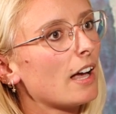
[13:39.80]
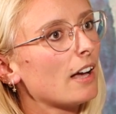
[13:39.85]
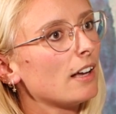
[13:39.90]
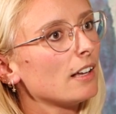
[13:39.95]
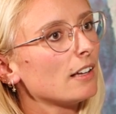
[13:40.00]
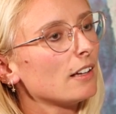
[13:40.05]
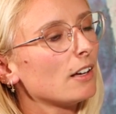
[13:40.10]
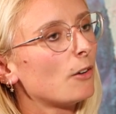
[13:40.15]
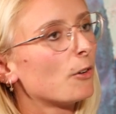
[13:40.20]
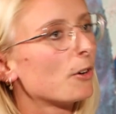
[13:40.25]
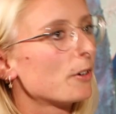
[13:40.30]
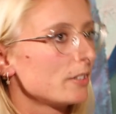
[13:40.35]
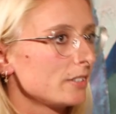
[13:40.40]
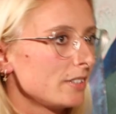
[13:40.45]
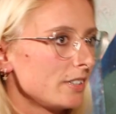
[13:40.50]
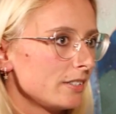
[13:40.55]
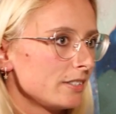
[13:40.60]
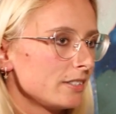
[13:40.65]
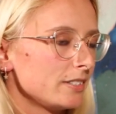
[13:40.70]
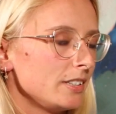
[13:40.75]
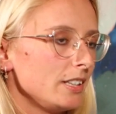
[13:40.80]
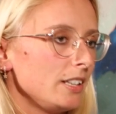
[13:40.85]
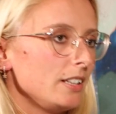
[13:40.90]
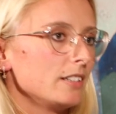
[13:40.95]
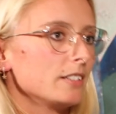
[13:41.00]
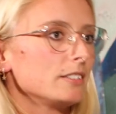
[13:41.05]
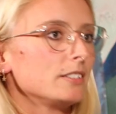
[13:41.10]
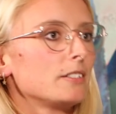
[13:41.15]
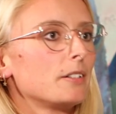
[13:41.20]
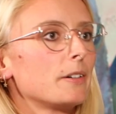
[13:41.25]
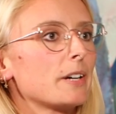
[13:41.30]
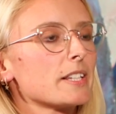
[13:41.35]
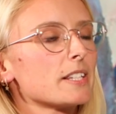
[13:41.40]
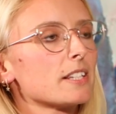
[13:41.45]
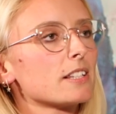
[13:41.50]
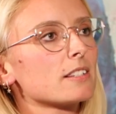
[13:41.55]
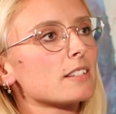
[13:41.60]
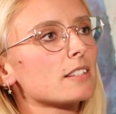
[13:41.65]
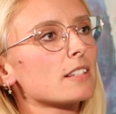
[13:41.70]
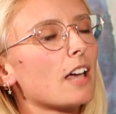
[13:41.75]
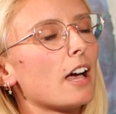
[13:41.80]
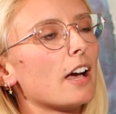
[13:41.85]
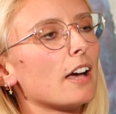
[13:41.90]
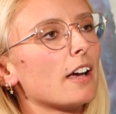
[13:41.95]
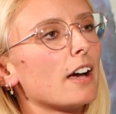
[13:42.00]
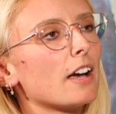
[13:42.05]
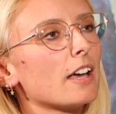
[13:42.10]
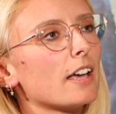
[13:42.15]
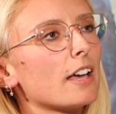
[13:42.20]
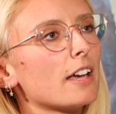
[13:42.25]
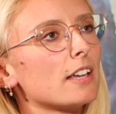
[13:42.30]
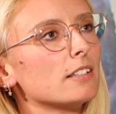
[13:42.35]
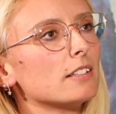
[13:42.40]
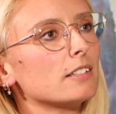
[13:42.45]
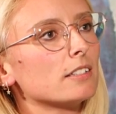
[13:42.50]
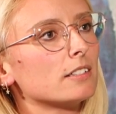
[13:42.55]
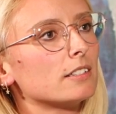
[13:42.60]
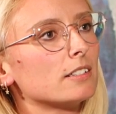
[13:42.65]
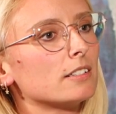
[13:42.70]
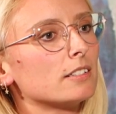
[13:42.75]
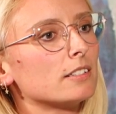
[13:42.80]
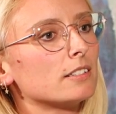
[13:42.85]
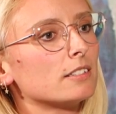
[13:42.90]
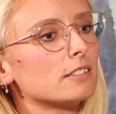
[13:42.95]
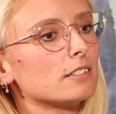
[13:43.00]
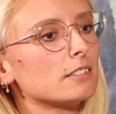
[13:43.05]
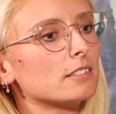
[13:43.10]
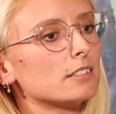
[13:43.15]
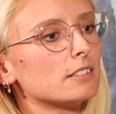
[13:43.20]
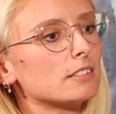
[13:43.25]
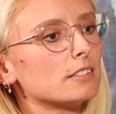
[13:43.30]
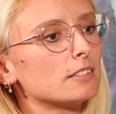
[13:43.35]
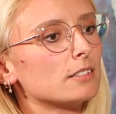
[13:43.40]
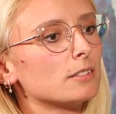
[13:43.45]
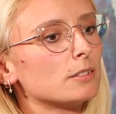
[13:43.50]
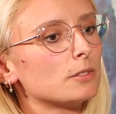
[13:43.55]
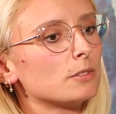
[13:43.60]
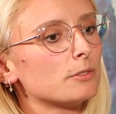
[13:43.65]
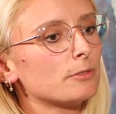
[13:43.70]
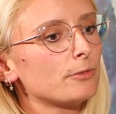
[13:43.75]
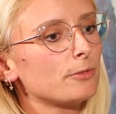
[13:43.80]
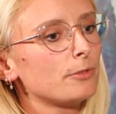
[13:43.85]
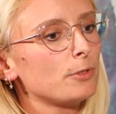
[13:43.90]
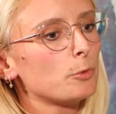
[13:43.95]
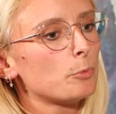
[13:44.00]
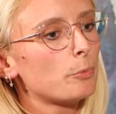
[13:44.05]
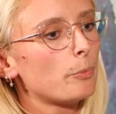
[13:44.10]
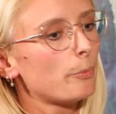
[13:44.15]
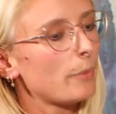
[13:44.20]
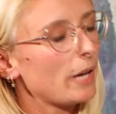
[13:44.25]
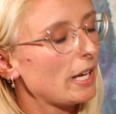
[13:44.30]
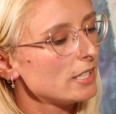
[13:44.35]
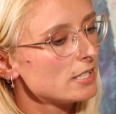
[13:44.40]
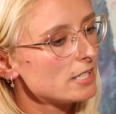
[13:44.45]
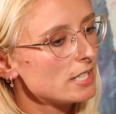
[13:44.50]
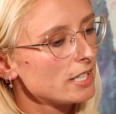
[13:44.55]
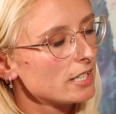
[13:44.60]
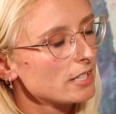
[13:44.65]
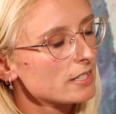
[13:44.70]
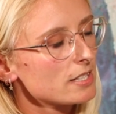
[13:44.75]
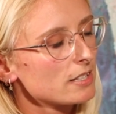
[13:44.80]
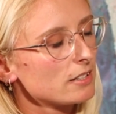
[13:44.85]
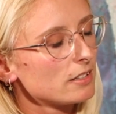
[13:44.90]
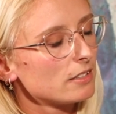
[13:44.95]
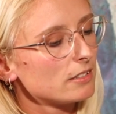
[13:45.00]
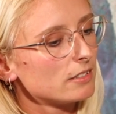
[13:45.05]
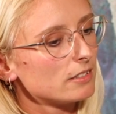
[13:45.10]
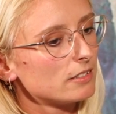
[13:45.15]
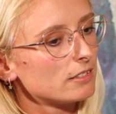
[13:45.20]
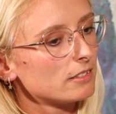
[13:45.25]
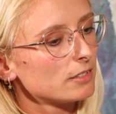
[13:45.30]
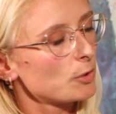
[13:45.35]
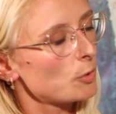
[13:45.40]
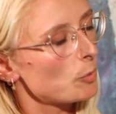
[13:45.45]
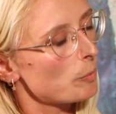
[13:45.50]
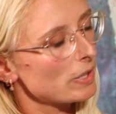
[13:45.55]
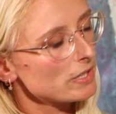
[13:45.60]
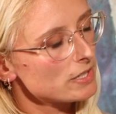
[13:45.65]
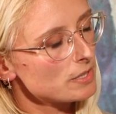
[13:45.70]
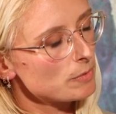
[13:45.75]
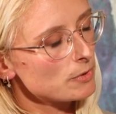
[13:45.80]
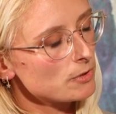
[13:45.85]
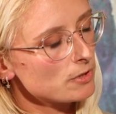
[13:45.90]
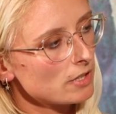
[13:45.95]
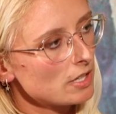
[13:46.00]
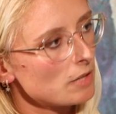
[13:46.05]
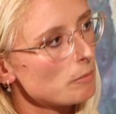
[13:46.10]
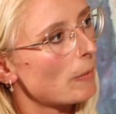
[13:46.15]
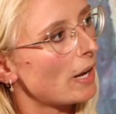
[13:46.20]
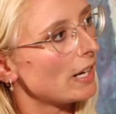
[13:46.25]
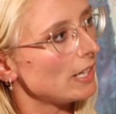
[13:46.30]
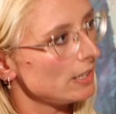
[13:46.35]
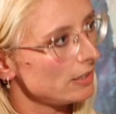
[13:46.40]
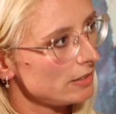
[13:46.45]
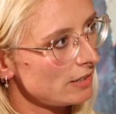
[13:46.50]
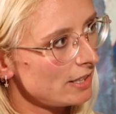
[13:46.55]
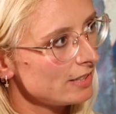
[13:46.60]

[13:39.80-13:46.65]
or the recent. I had a few paintings in the group exhibition in Manila.